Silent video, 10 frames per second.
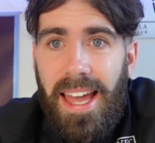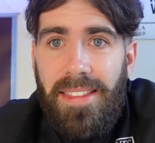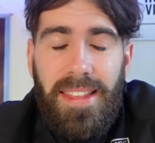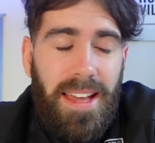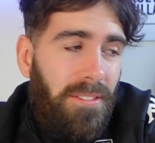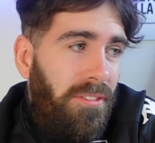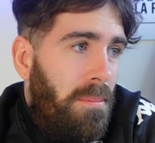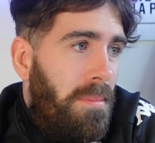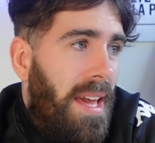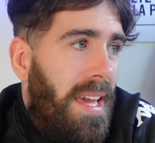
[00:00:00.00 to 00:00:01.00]
And for
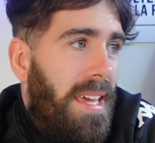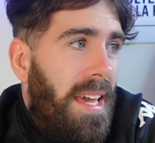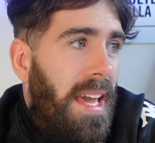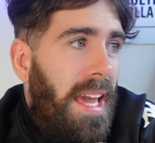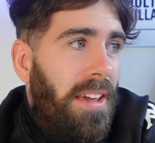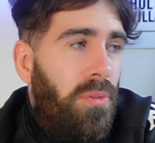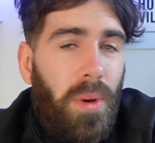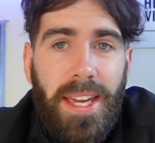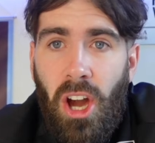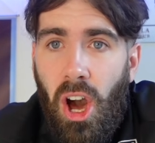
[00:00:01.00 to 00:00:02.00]
me, if
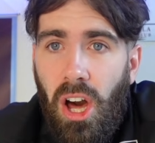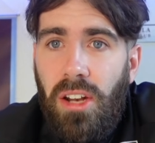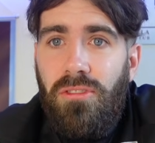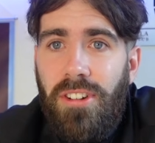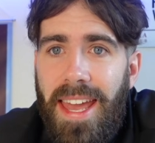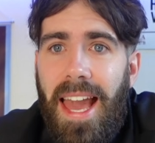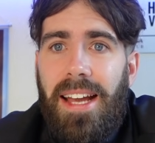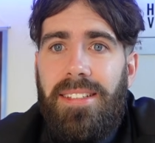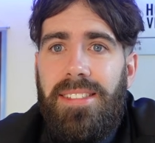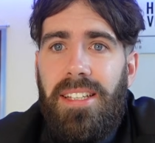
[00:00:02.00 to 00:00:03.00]
we can't
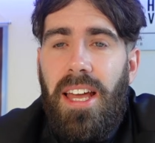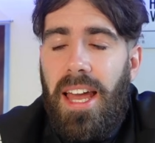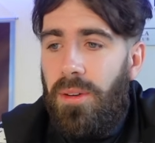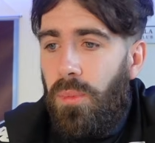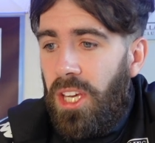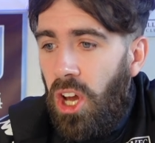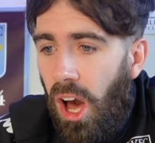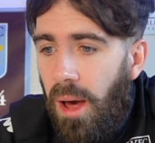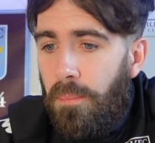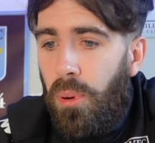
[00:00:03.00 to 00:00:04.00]
react and we
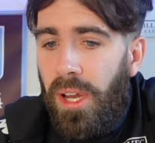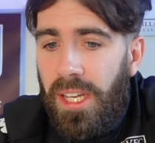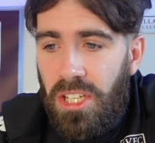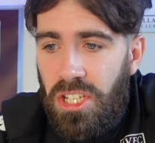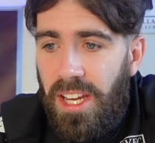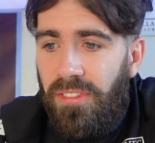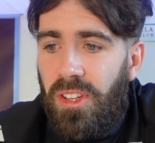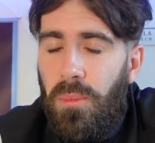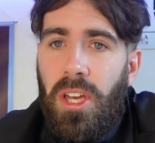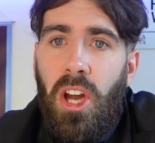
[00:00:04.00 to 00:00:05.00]
can't put in a shift
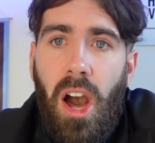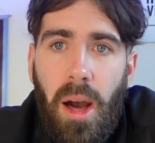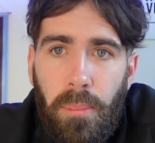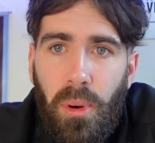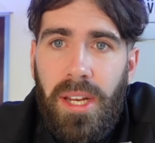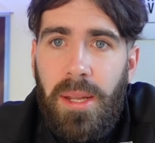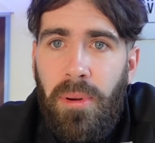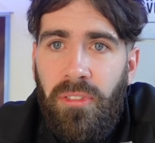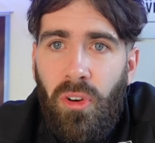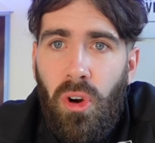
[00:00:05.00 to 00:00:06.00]
and we can't put in a
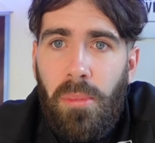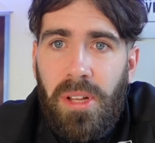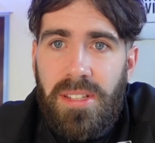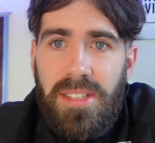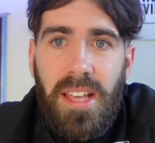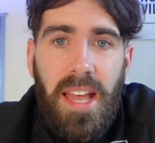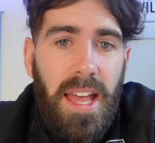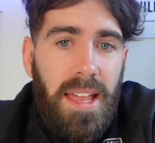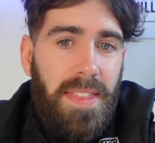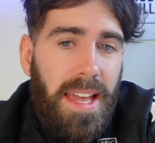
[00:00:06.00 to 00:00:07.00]
performance,
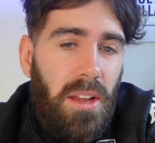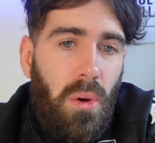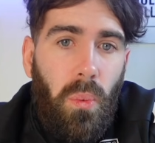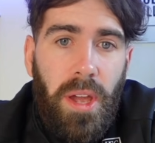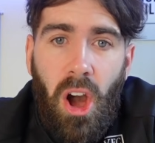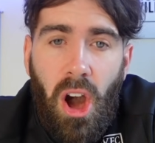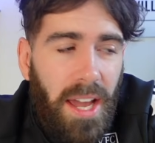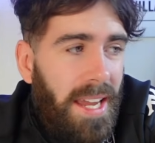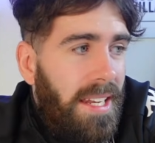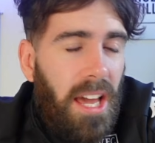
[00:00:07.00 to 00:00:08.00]
then we are
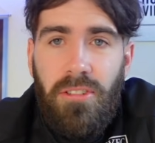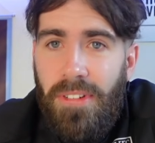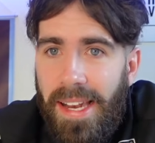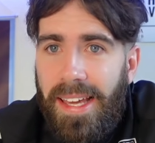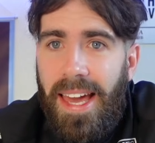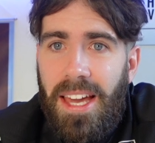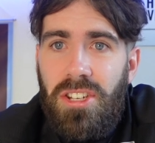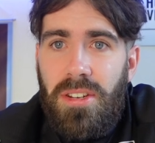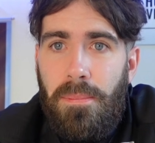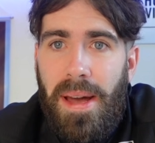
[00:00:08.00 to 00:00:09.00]
in a
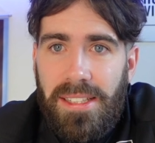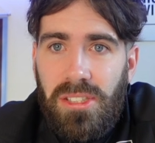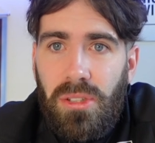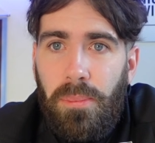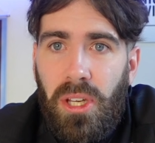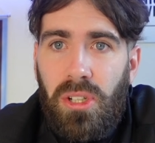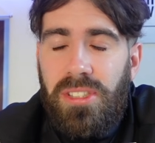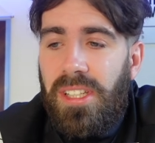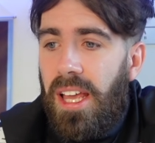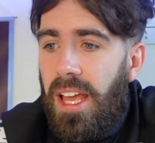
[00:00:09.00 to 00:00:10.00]
relegation battle, because